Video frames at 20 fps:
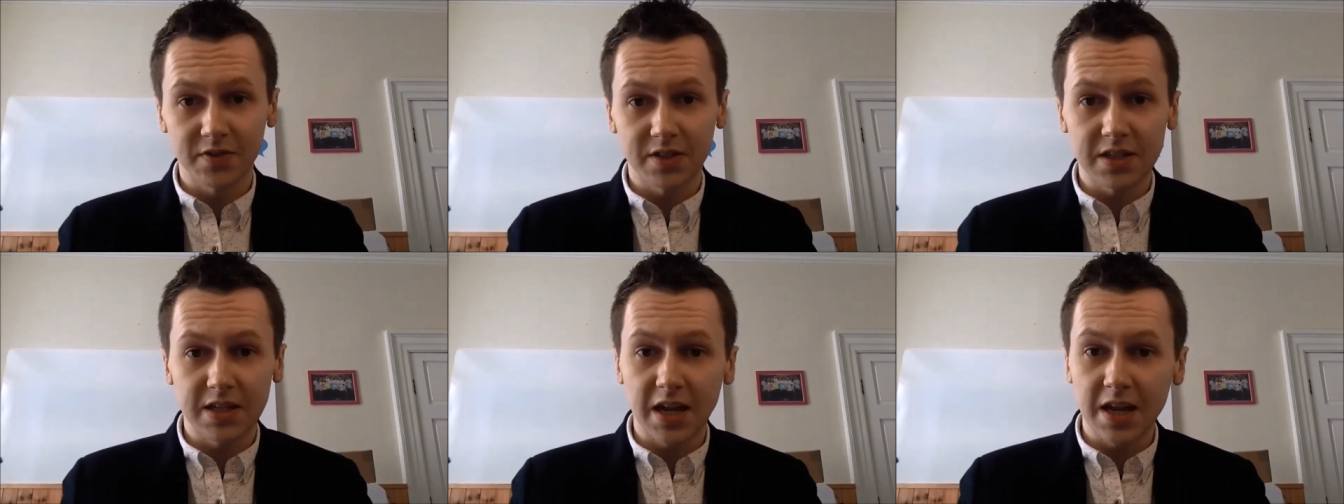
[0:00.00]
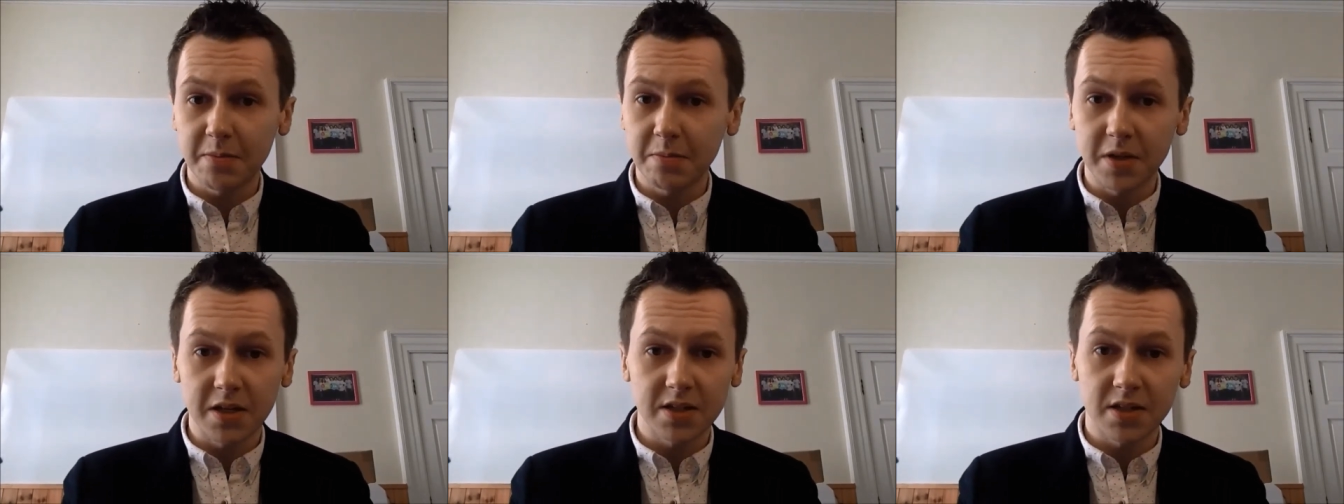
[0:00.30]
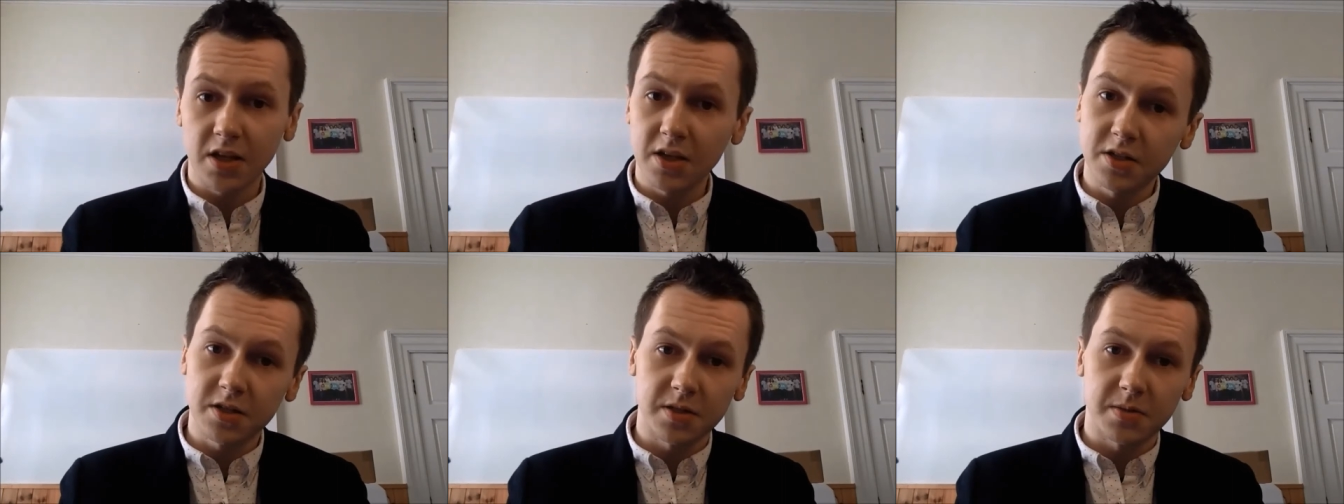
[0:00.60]
to take me because
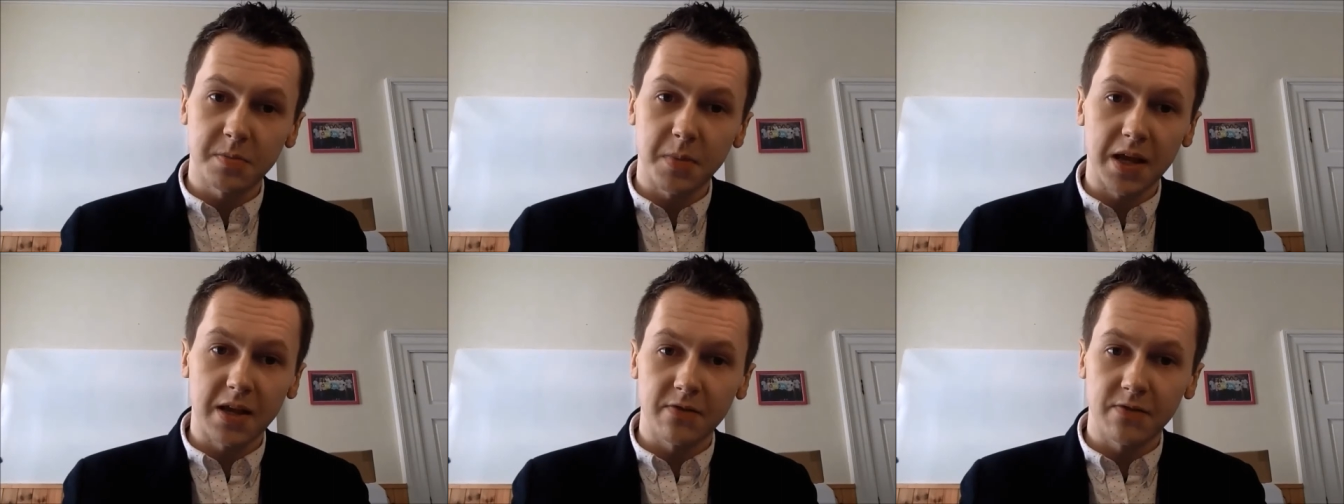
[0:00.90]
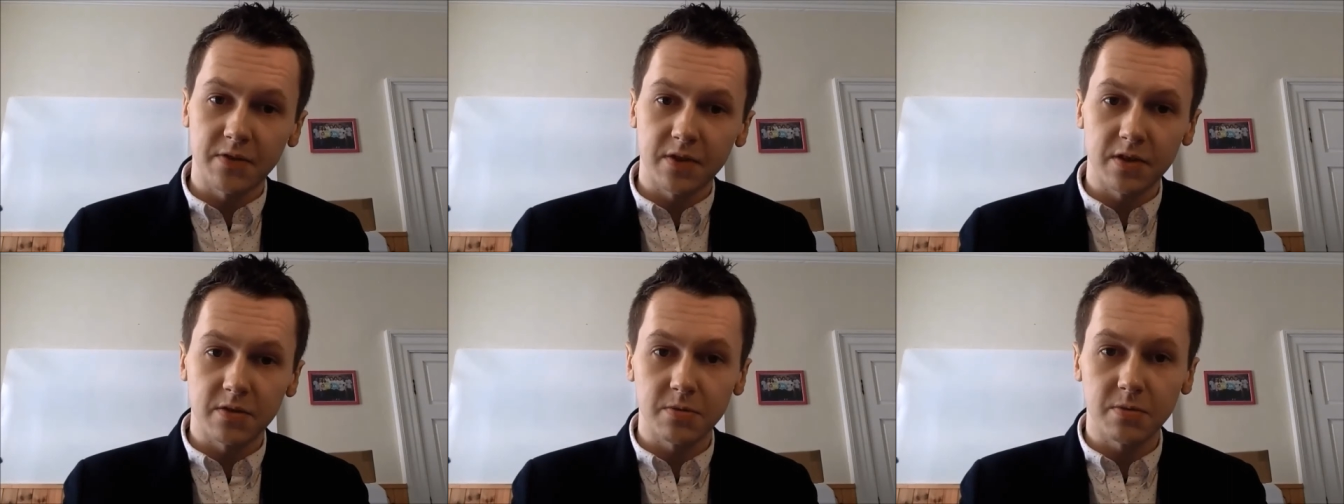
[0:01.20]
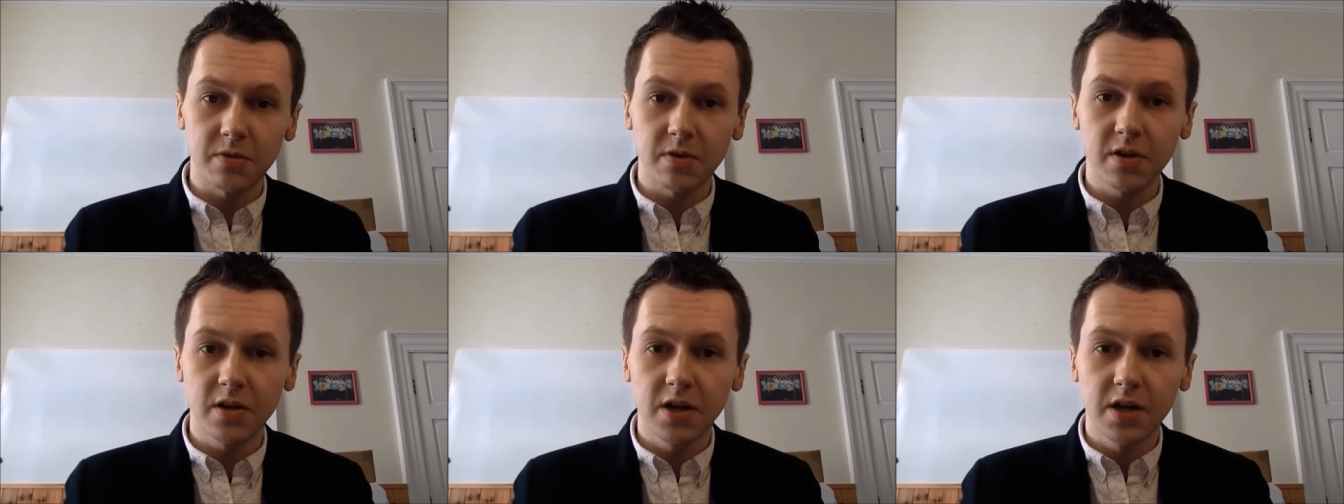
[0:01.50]
I'd just make for the
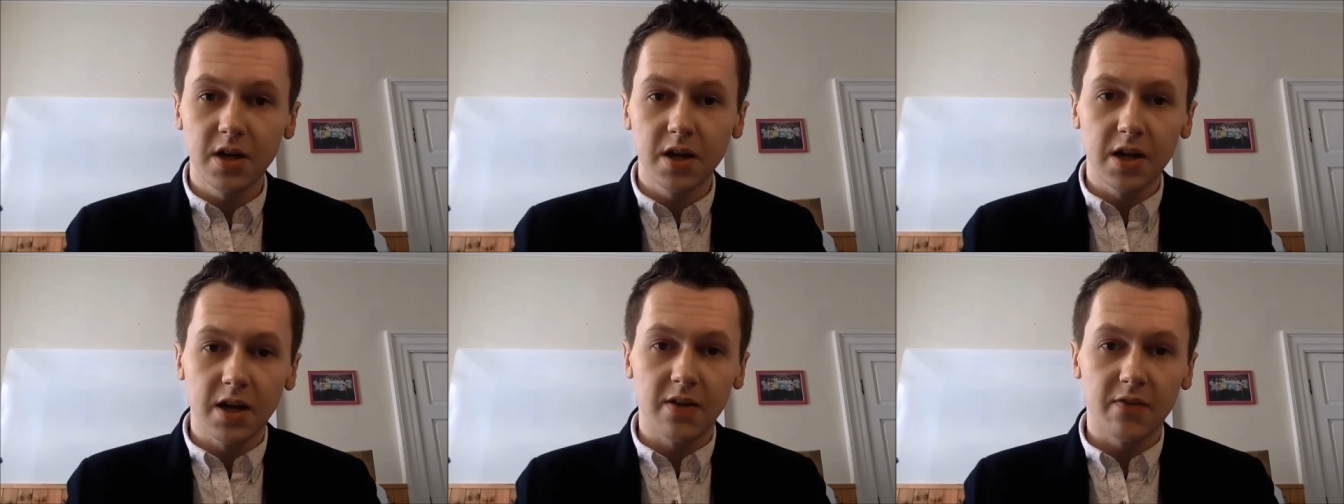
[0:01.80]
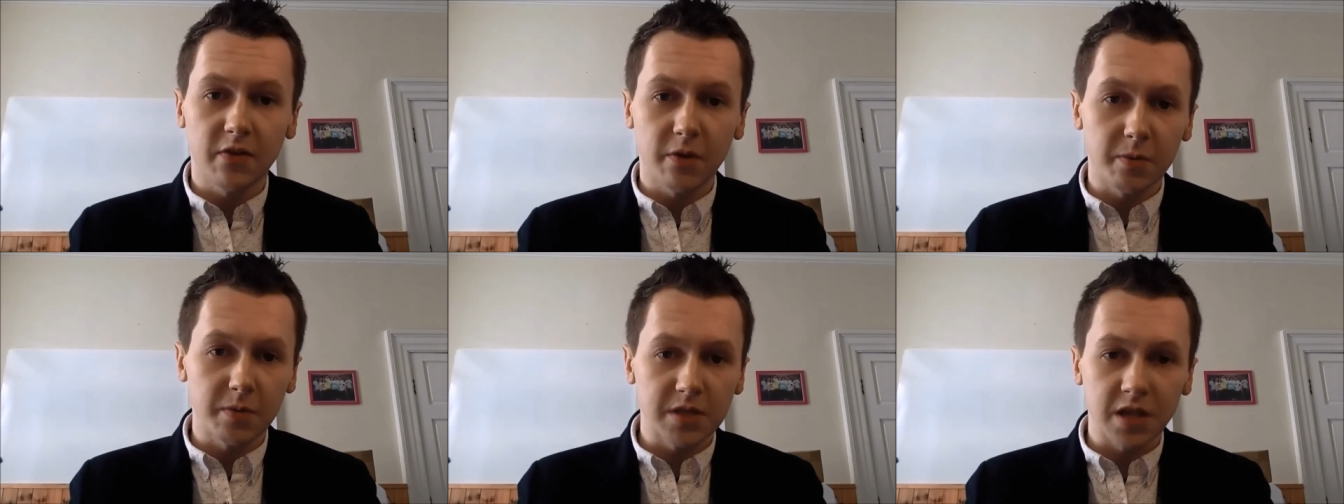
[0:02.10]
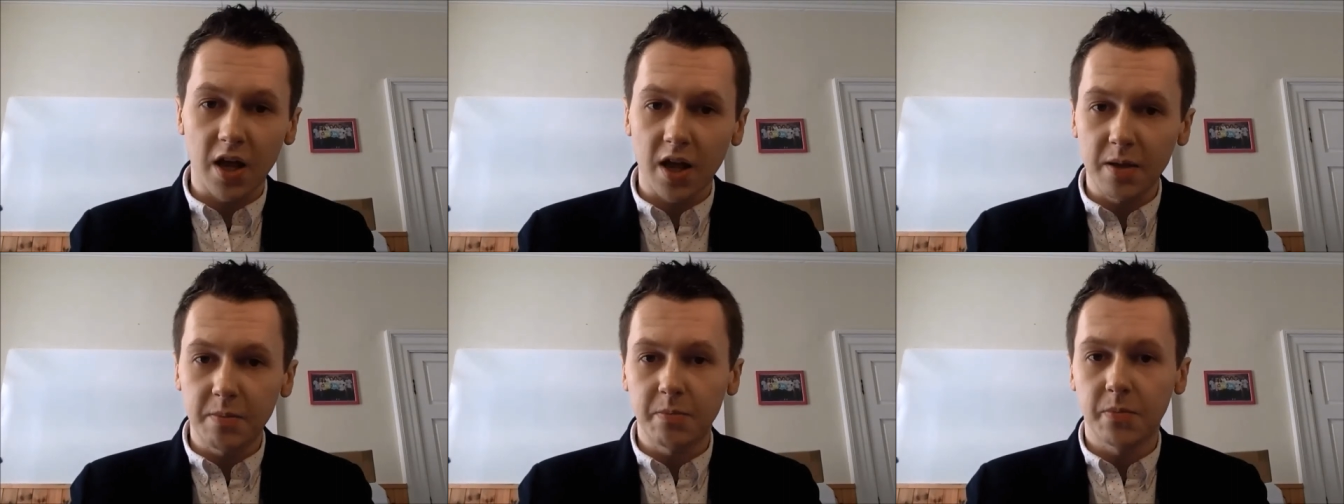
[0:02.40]
door if I was
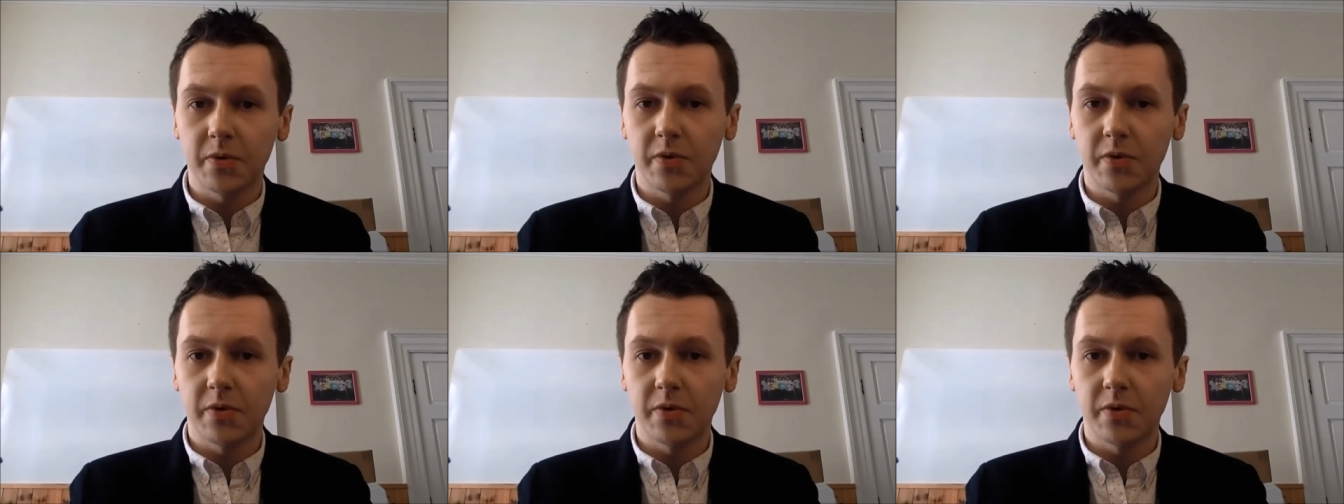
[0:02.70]
hyper,